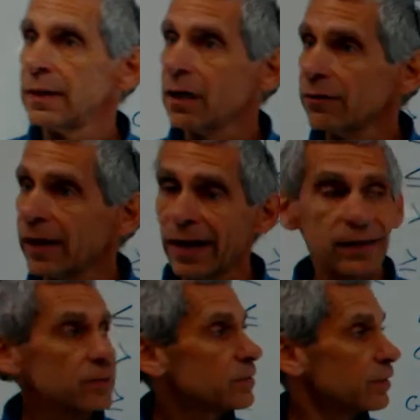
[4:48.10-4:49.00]
Now
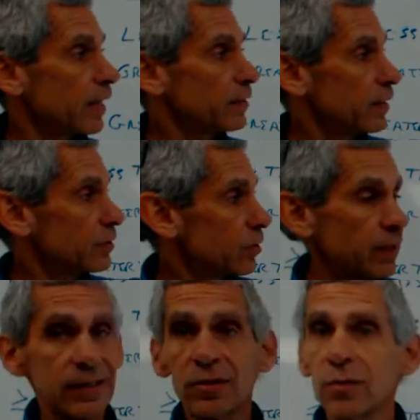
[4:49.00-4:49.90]
and so
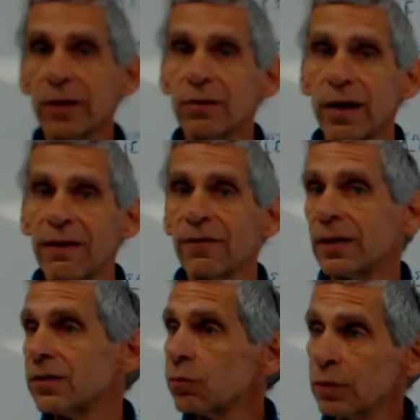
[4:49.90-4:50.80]
that's the way you graph
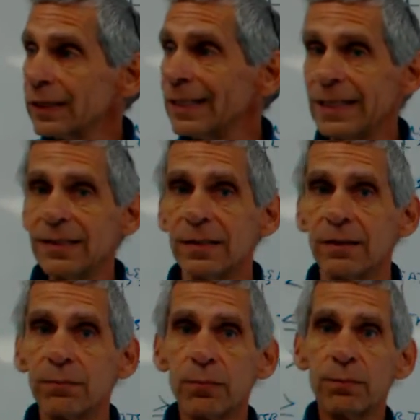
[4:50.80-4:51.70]
it. It's really easy.